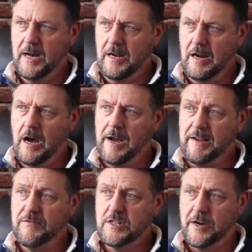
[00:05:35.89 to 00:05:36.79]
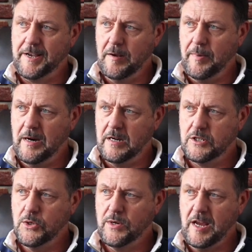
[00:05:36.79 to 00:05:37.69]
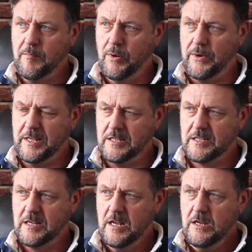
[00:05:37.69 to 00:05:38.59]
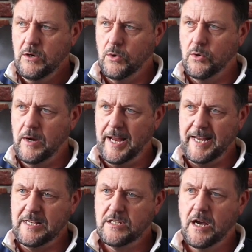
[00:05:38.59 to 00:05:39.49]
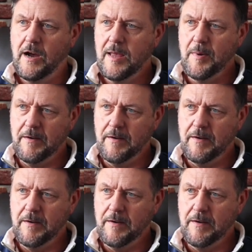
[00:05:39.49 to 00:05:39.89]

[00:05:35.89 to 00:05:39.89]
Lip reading: live, title bar, talking points, or a timer.